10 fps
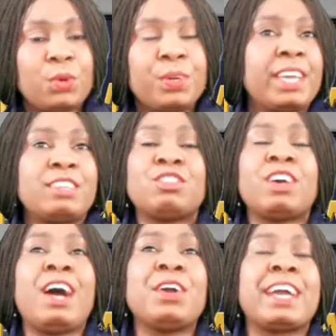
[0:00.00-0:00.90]
Okay, so
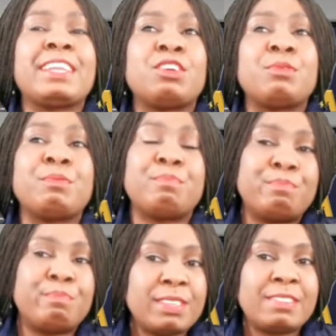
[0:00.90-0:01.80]
how can a
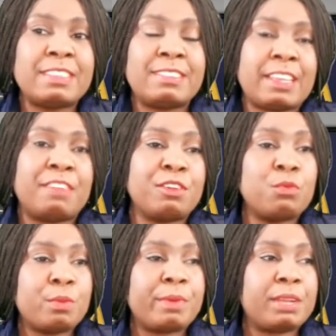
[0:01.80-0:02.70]
business savvy
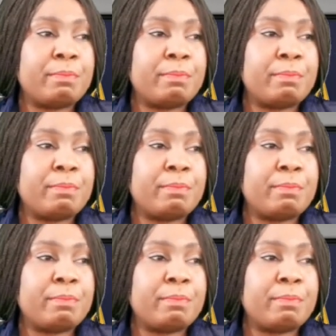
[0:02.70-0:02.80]
woman